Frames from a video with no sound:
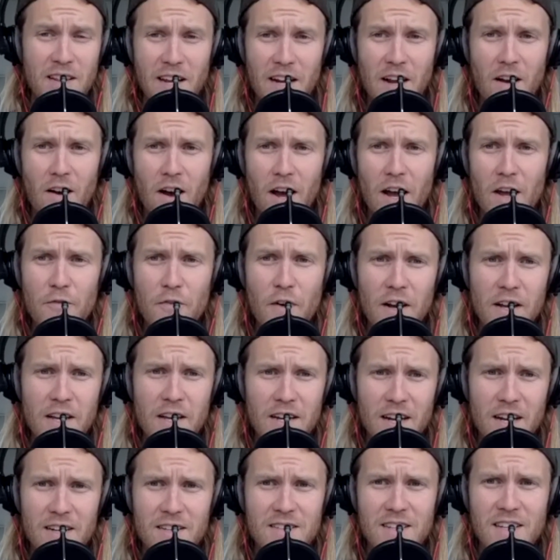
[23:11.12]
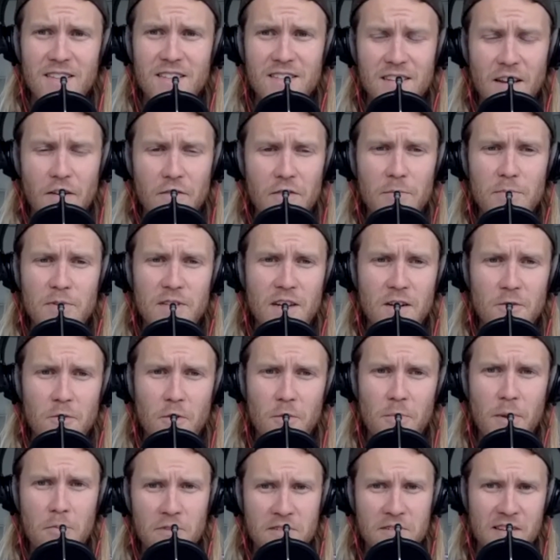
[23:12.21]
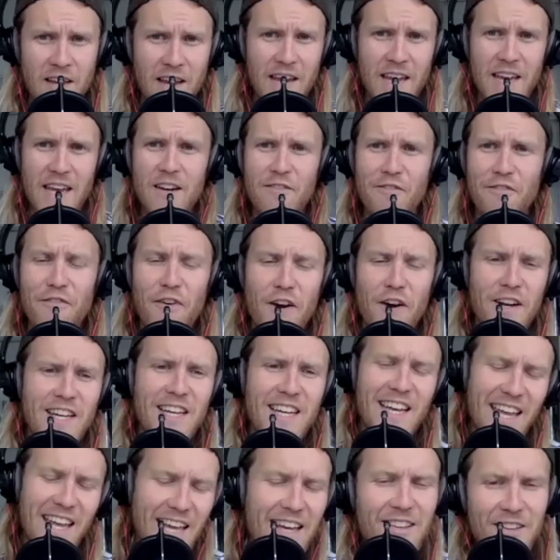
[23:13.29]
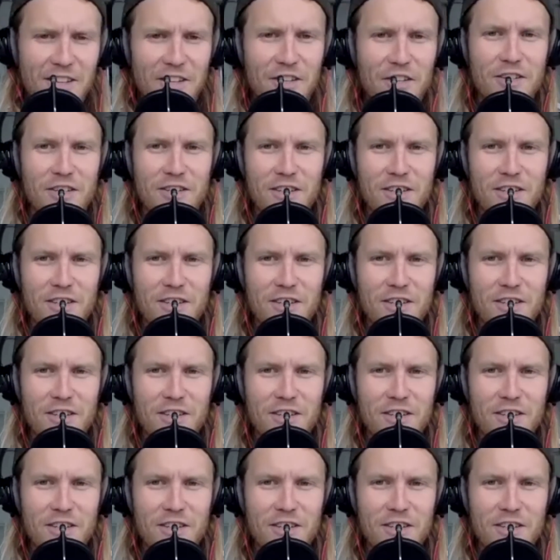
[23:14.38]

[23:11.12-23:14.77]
Like, I fucking understand 70% of what people say in fucking English.